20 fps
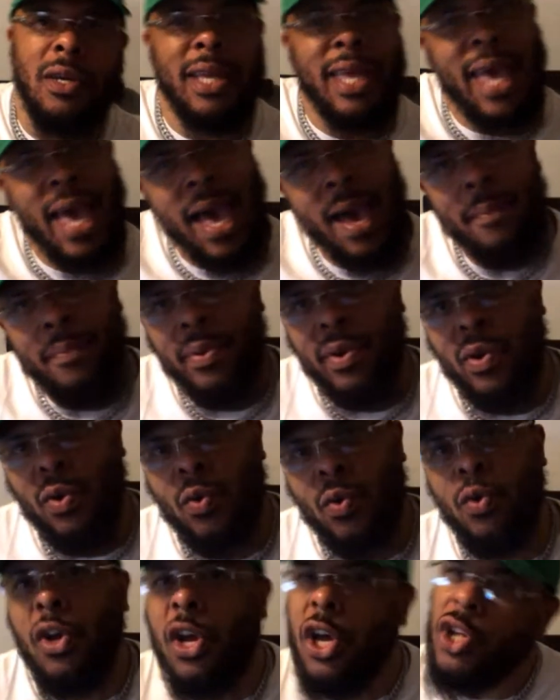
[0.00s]

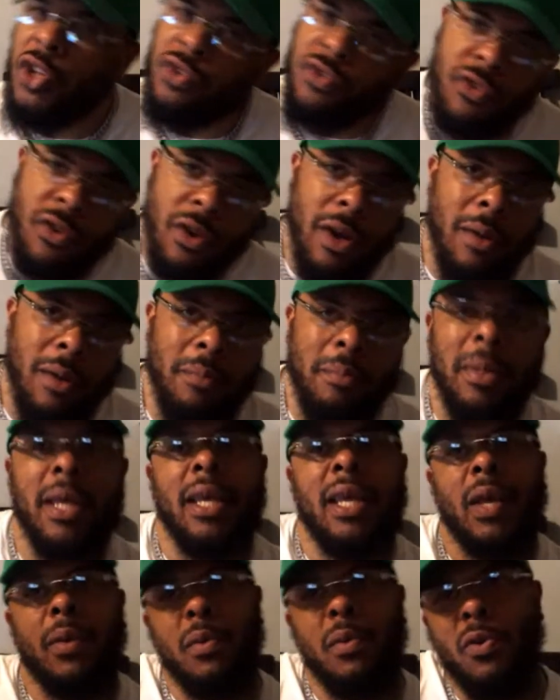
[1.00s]
Capitol, Trump,
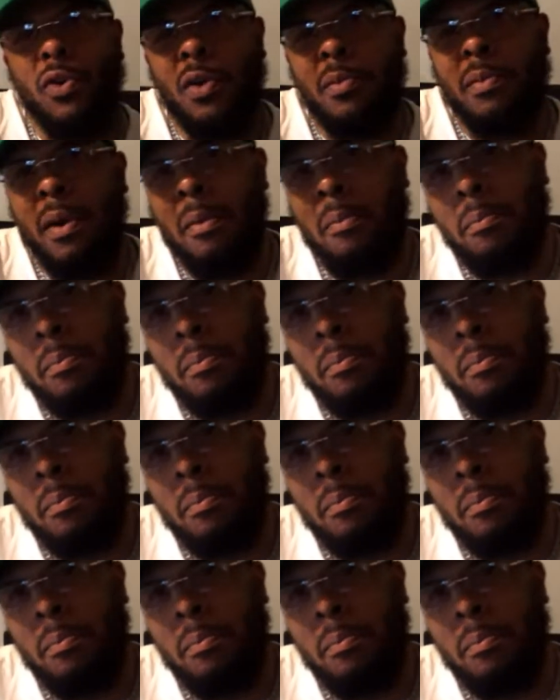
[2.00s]
and we're worried about